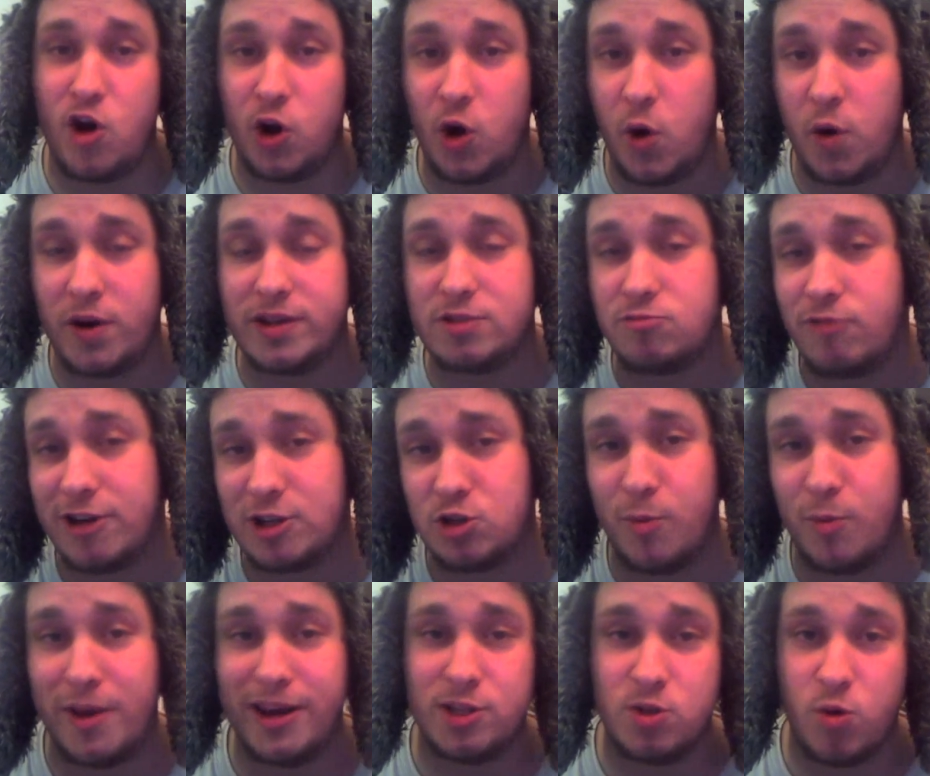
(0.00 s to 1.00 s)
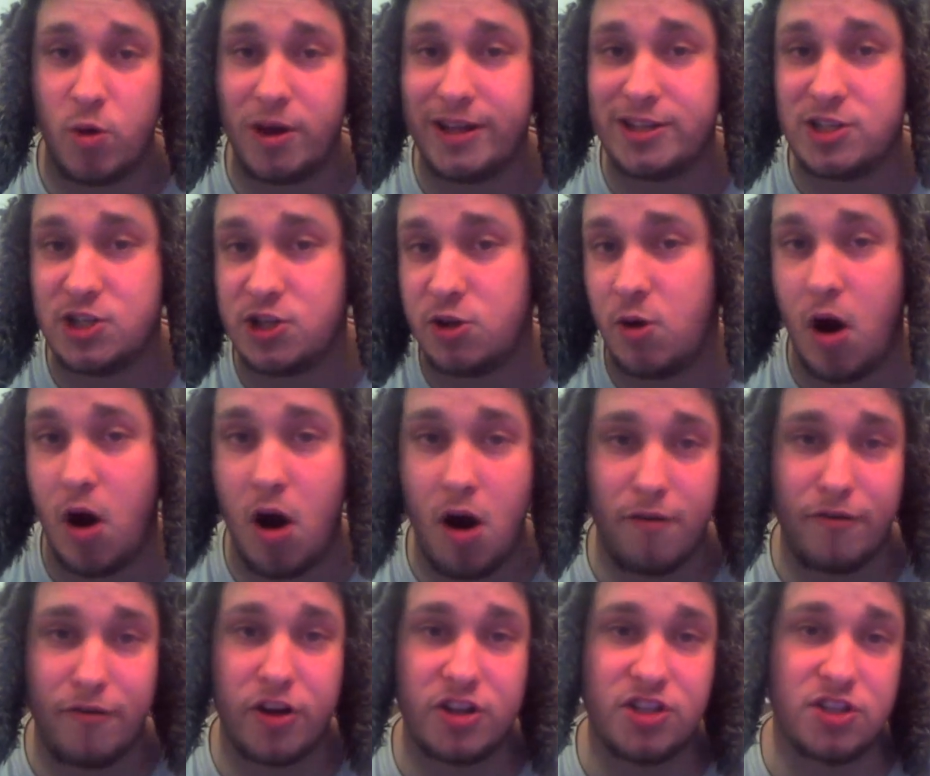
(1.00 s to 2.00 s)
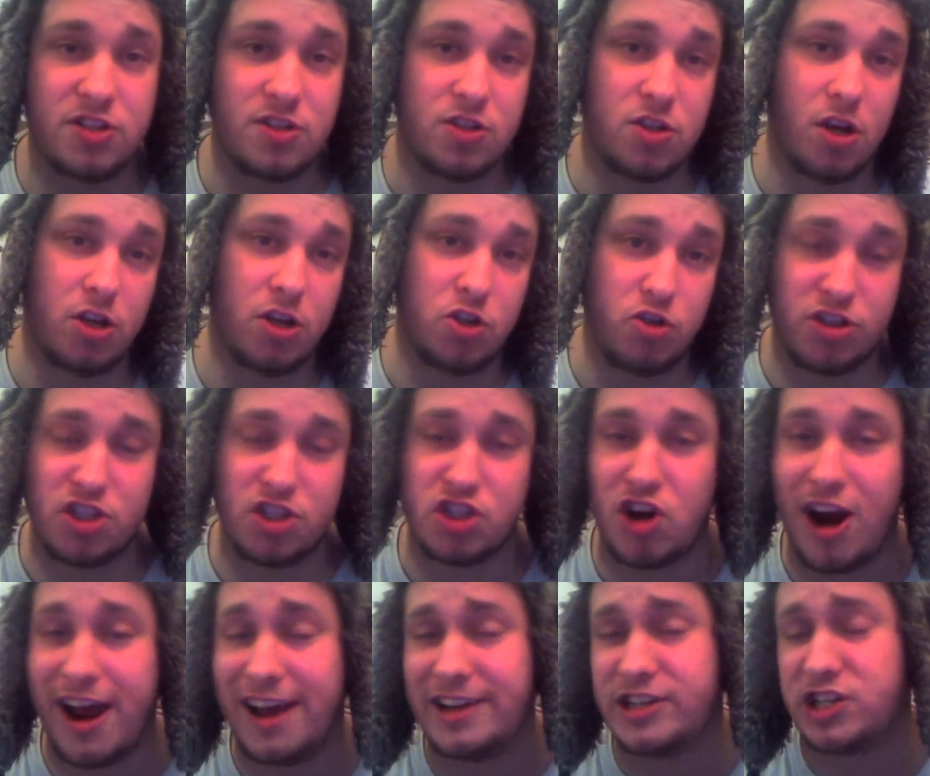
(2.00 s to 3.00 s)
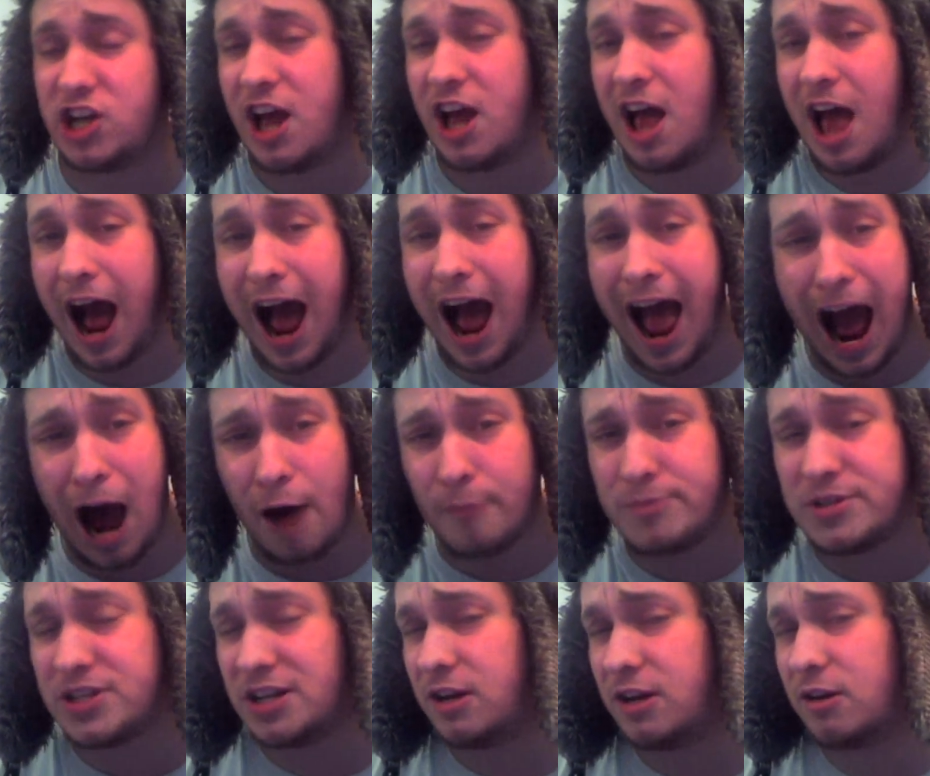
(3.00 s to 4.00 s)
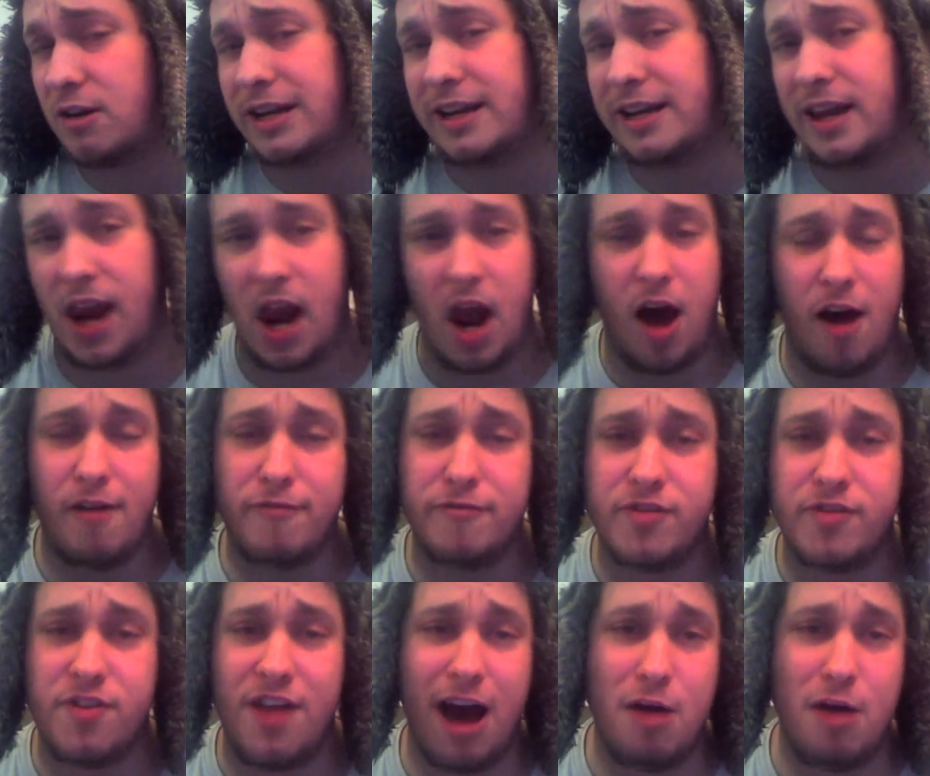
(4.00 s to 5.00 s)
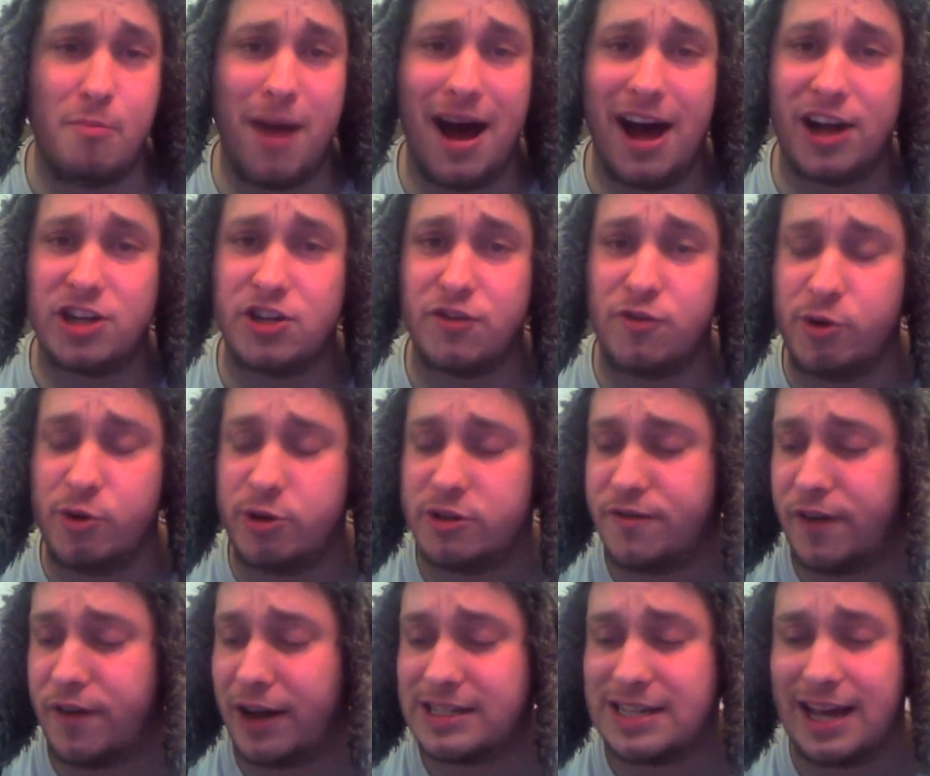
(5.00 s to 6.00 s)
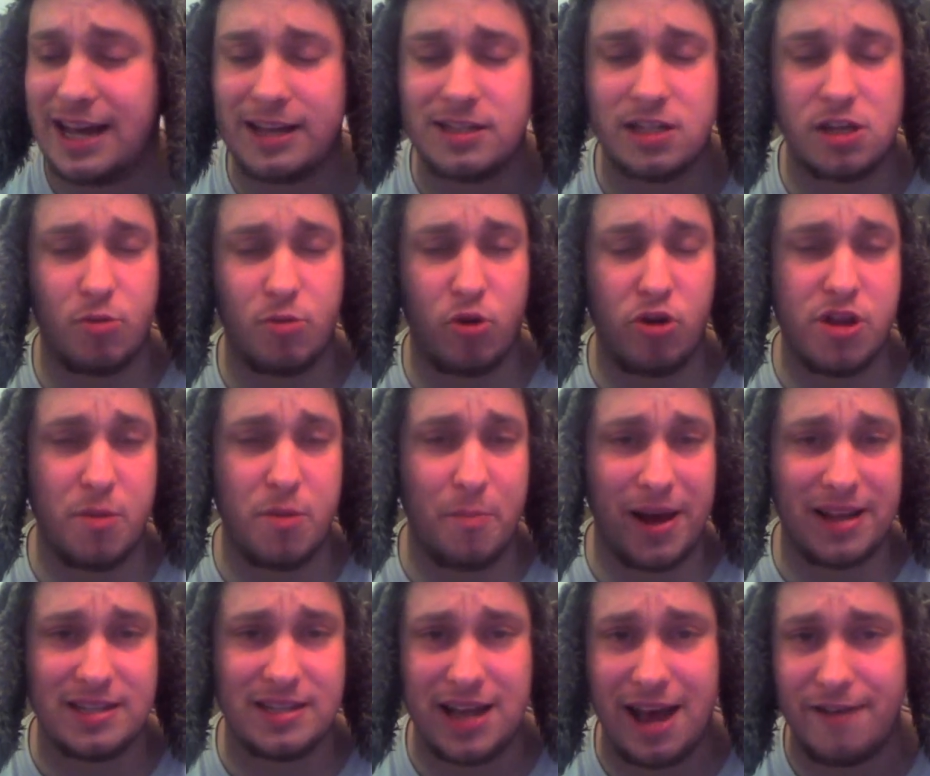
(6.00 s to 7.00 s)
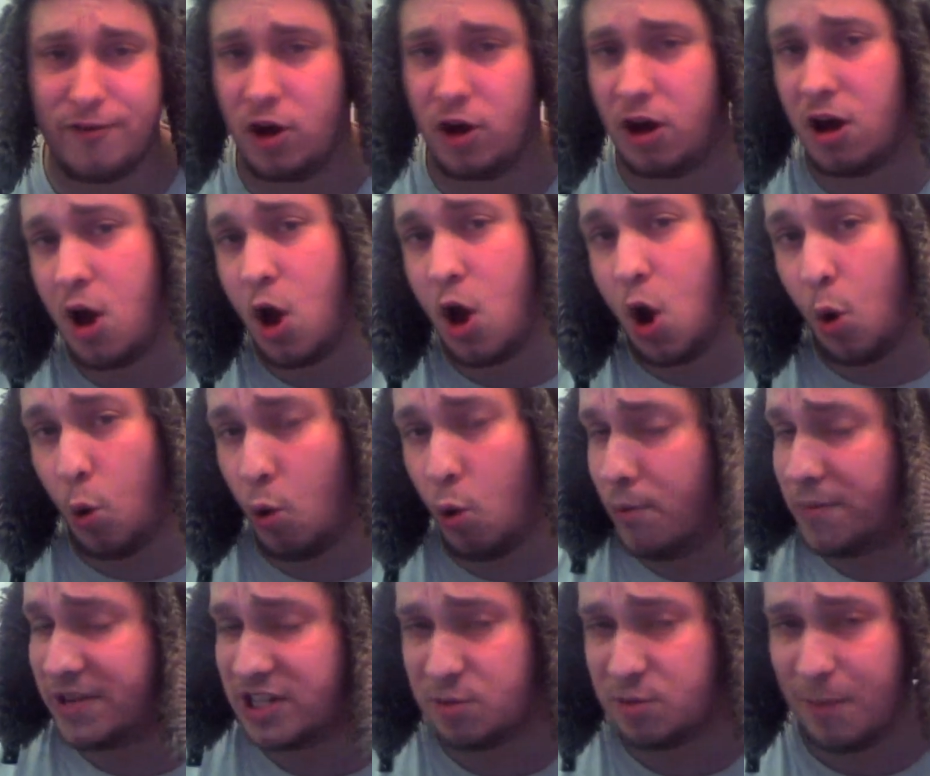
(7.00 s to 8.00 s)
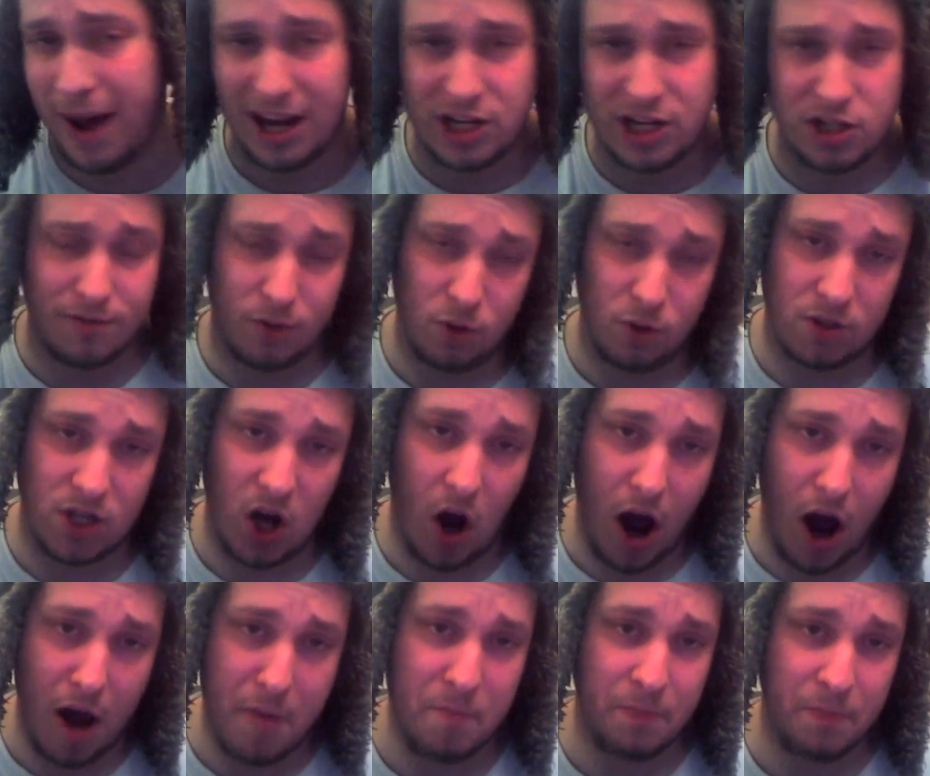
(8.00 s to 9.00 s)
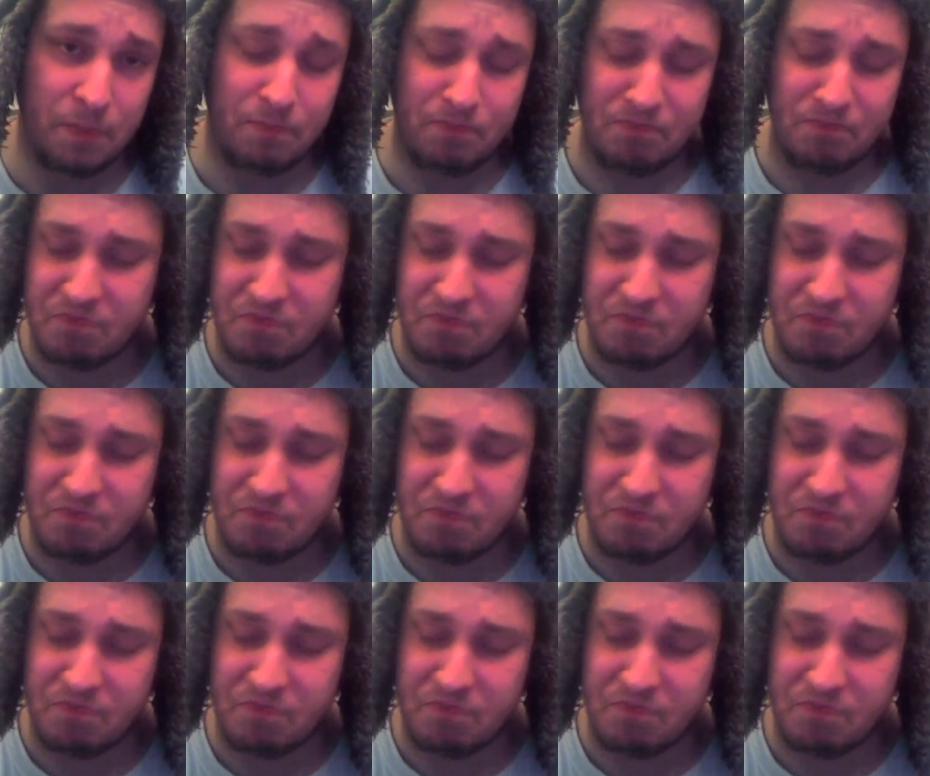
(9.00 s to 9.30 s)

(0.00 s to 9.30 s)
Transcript: it or not, is WrestleMania 22, her versus Trish Stratus. I absolutely loved that match. I thought it was fantastic, probably the best ever women's match of all time.